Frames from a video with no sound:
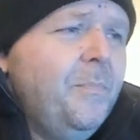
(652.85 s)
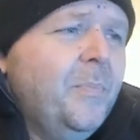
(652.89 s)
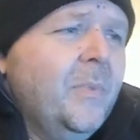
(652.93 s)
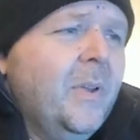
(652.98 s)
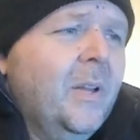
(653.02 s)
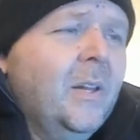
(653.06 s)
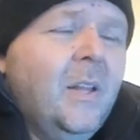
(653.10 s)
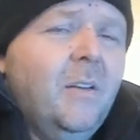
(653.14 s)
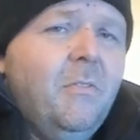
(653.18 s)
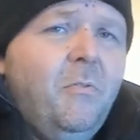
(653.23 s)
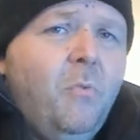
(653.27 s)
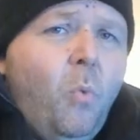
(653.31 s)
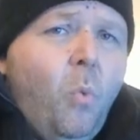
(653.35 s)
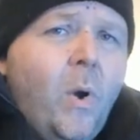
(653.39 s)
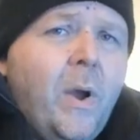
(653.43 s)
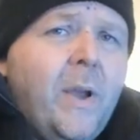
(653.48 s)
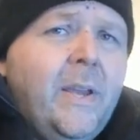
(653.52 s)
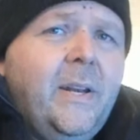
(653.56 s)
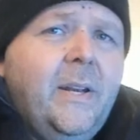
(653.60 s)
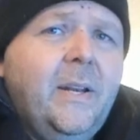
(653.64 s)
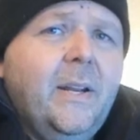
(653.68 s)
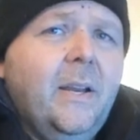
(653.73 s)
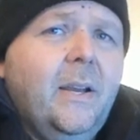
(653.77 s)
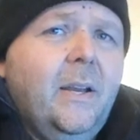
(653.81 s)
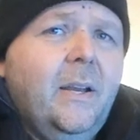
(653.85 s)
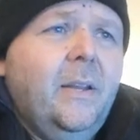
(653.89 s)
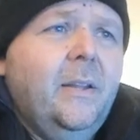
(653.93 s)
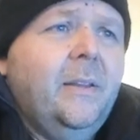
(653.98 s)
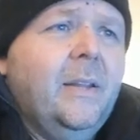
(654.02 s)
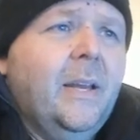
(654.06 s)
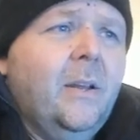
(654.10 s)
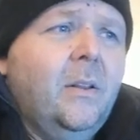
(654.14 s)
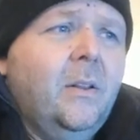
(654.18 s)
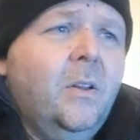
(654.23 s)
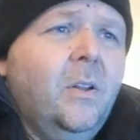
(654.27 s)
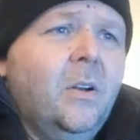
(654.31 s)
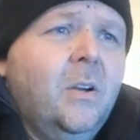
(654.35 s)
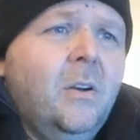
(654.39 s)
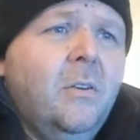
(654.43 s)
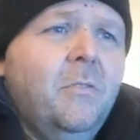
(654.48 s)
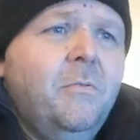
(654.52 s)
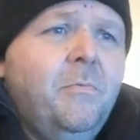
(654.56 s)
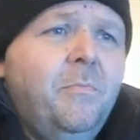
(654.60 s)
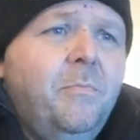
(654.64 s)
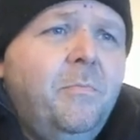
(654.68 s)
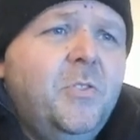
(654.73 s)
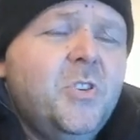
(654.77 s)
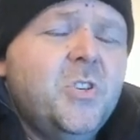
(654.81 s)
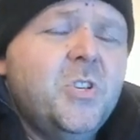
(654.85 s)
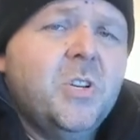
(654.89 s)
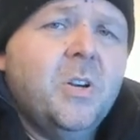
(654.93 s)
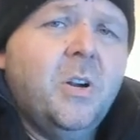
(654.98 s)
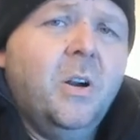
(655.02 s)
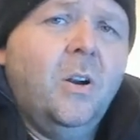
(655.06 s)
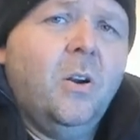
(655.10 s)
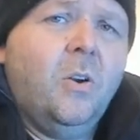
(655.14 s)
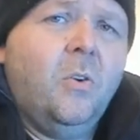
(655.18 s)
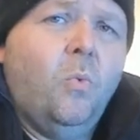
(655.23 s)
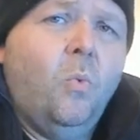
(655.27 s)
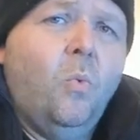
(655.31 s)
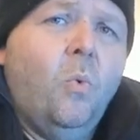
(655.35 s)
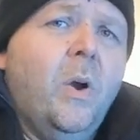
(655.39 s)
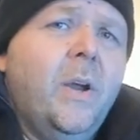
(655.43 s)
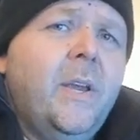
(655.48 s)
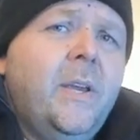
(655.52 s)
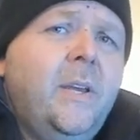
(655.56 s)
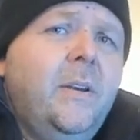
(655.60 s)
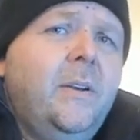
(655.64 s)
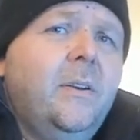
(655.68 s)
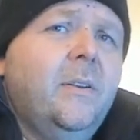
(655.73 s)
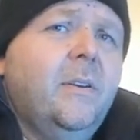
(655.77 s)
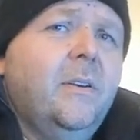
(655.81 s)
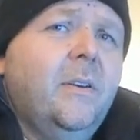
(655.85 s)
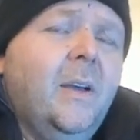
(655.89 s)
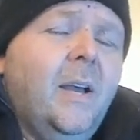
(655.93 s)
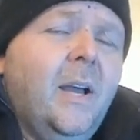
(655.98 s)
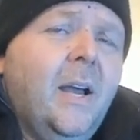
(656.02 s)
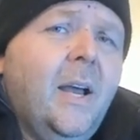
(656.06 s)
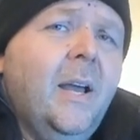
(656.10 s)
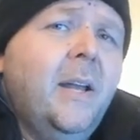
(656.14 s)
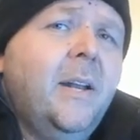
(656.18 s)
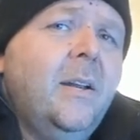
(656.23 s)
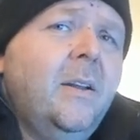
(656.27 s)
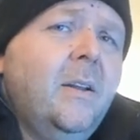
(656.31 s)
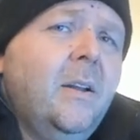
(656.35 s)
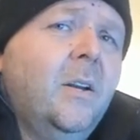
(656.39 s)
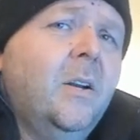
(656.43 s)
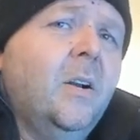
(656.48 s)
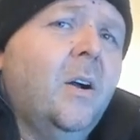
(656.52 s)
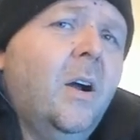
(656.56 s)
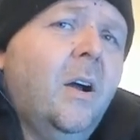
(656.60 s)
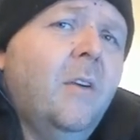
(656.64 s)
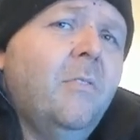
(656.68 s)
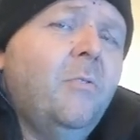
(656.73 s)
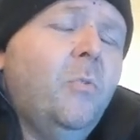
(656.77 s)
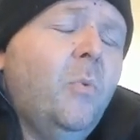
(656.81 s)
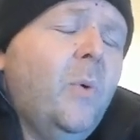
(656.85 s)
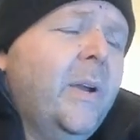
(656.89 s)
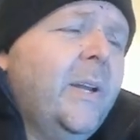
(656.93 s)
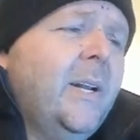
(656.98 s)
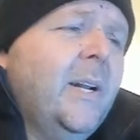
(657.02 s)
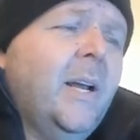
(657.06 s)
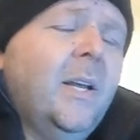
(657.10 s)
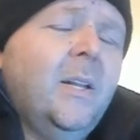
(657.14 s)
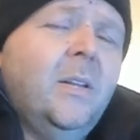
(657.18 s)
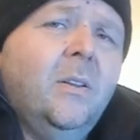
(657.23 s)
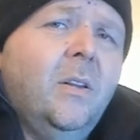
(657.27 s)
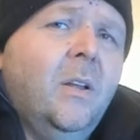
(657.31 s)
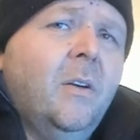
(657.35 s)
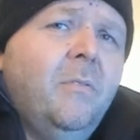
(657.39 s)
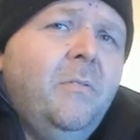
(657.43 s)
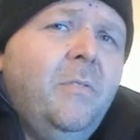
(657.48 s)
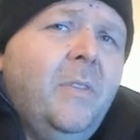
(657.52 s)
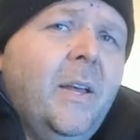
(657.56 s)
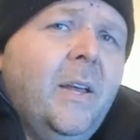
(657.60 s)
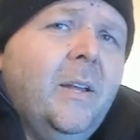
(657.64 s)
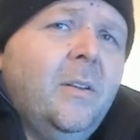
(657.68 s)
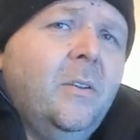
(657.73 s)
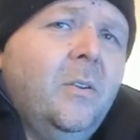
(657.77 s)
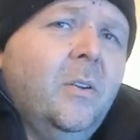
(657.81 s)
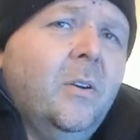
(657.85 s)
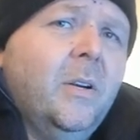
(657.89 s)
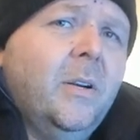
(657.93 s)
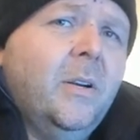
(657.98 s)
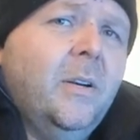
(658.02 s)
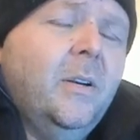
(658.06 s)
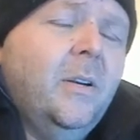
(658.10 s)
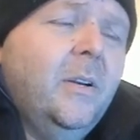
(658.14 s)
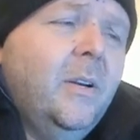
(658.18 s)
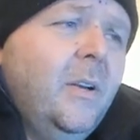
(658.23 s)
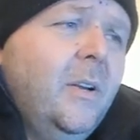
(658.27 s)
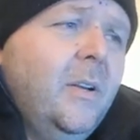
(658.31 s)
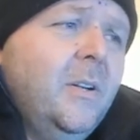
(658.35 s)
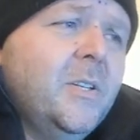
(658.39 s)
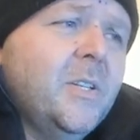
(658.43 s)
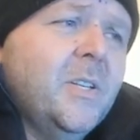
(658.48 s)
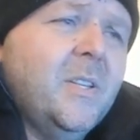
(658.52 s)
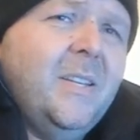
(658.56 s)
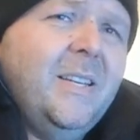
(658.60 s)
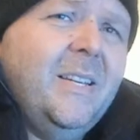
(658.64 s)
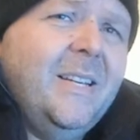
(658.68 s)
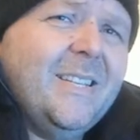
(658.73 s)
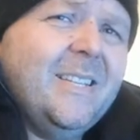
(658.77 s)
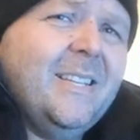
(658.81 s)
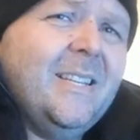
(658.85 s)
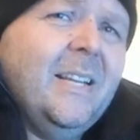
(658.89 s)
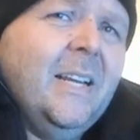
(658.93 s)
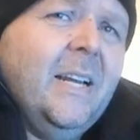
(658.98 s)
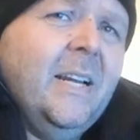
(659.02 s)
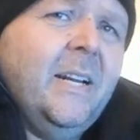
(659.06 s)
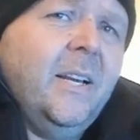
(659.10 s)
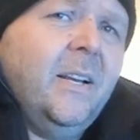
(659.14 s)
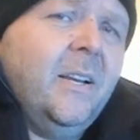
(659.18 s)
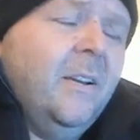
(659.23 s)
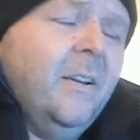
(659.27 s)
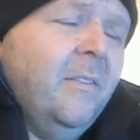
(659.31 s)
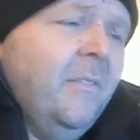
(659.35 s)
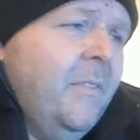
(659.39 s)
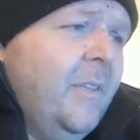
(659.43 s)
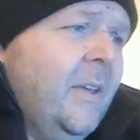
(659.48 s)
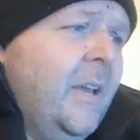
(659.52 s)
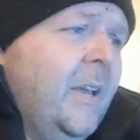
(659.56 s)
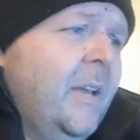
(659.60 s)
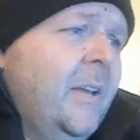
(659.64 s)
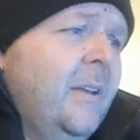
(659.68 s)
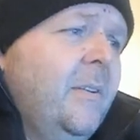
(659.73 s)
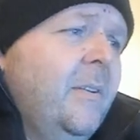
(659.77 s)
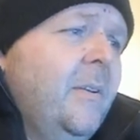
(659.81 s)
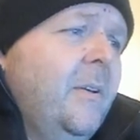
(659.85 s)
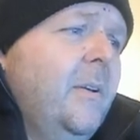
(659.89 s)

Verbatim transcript: I love white, that look of stark white on an off-white. I love that look. Just the aesthetic of that.